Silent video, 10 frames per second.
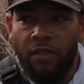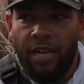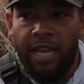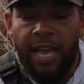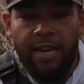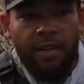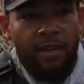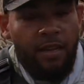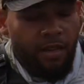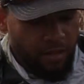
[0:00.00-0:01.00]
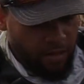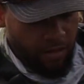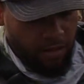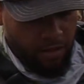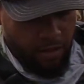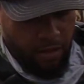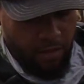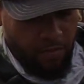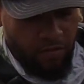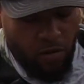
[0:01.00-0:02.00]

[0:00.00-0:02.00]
And again, it's all